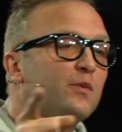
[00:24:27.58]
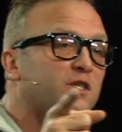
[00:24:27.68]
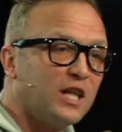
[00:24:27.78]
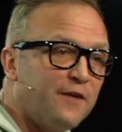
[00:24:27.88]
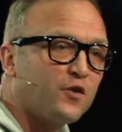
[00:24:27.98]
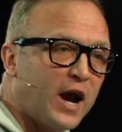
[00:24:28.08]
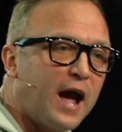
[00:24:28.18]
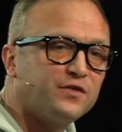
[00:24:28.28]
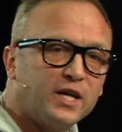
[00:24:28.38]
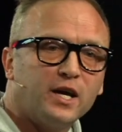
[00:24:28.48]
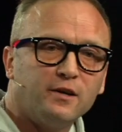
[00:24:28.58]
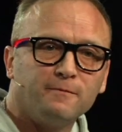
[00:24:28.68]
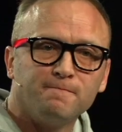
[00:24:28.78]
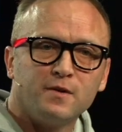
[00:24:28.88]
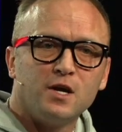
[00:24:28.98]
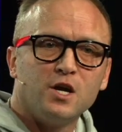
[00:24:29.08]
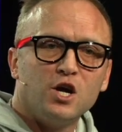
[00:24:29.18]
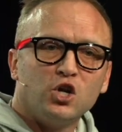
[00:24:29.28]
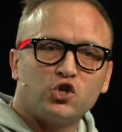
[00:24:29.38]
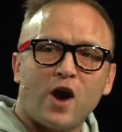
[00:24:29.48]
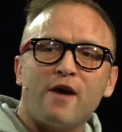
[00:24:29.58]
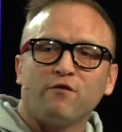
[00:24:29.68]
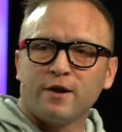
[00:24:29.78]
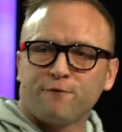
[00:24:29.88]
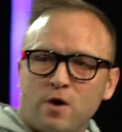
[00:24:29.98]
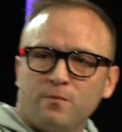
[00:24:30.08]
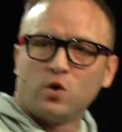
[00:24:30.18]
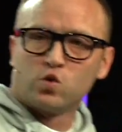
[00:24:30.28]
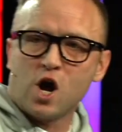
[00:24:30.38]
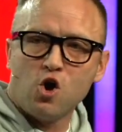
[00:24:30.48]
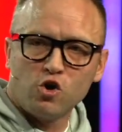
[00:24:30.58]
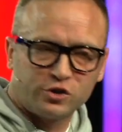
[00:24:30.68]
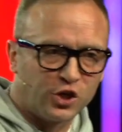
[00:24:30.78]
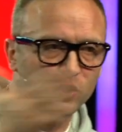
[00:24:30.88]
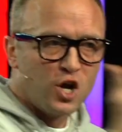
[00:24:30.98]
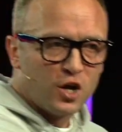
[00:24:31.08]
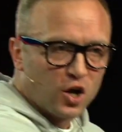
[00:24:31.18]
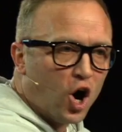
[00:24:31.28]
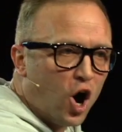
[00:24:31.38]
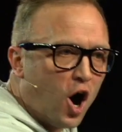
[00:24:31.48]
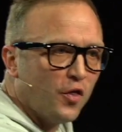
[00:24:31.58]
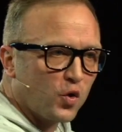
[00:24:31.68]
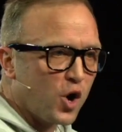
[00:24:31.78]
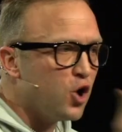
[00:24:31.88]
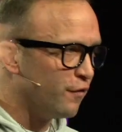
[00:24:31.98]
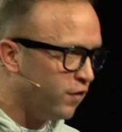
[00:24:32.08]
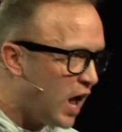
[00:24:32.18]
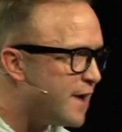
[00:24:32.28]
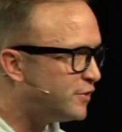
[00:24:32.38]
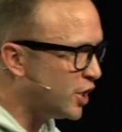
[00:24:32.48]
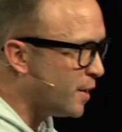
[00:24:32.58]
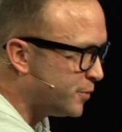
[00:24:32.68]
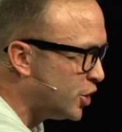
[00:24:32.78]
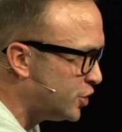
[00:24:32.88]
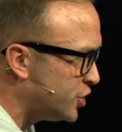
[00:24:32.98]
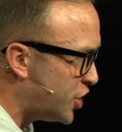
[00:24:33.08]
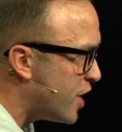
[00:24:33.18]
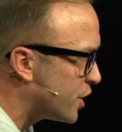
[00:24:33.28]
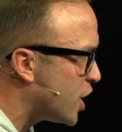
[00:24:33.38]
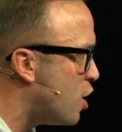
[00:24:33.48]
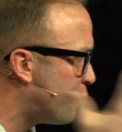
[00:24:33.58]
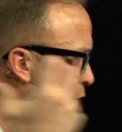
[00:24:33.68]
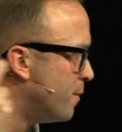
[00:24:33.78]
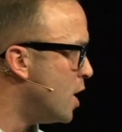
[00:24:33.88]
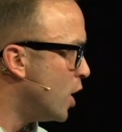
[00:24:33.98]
that was left for half dead, traveling from the road to, on the road of life to, the, to, to Jericho? From,